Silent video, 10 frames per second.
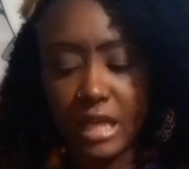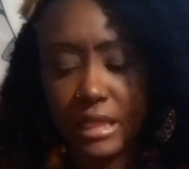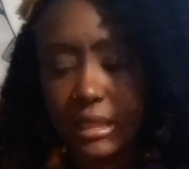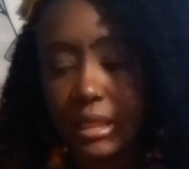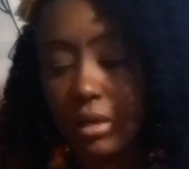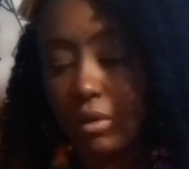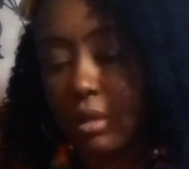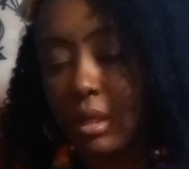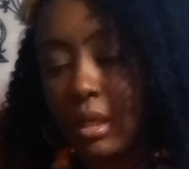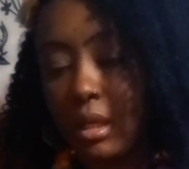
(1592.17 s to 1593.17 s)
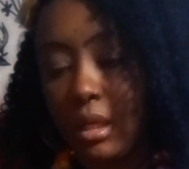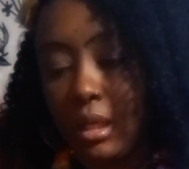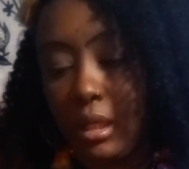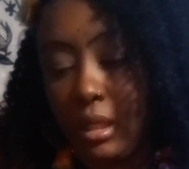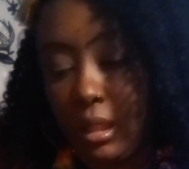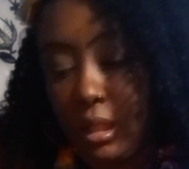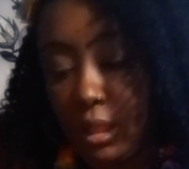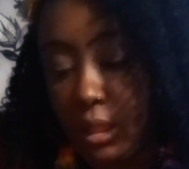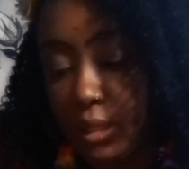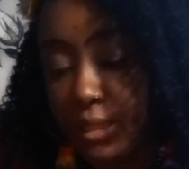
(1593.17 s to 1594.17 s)
And so
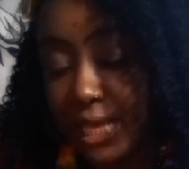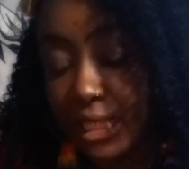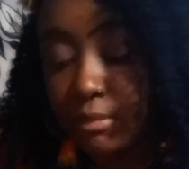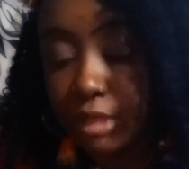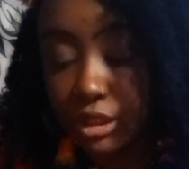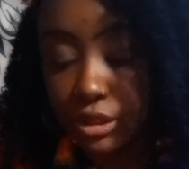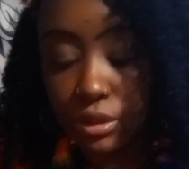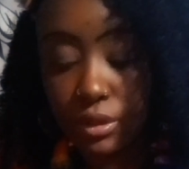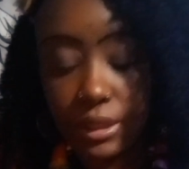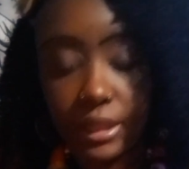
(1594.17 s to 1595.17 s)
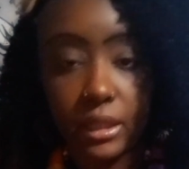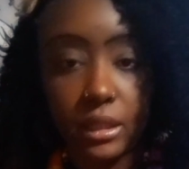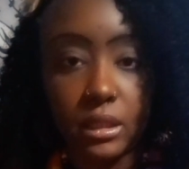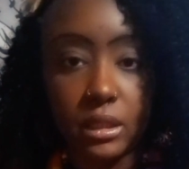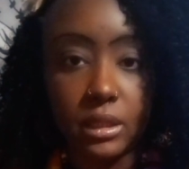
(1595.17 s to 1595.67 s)
that's my story.